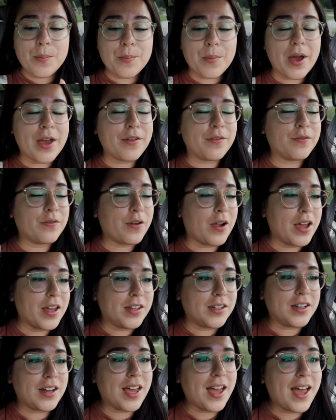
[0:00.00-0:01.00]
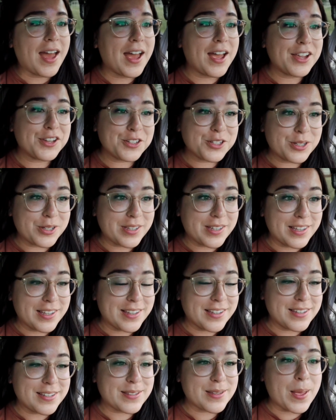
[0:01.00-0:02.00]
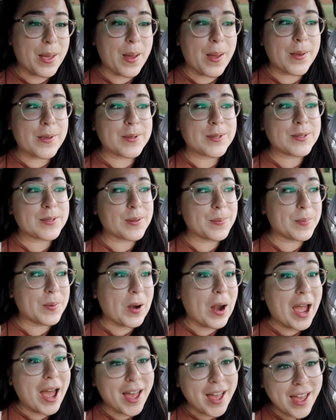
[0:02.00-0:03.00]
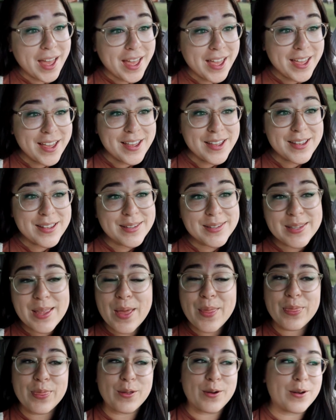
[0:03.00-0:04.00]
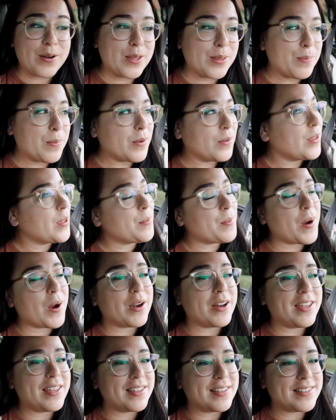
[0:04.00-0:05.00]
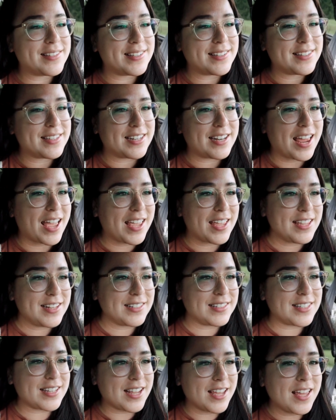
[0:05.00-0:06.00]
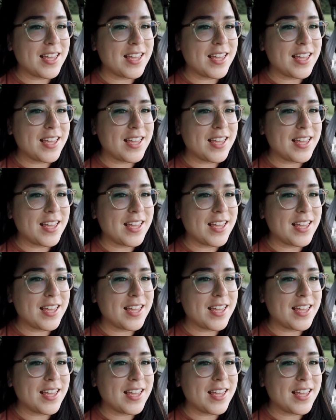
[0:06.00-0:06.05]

my friend Ashley's surprise 30th birthday party is tonight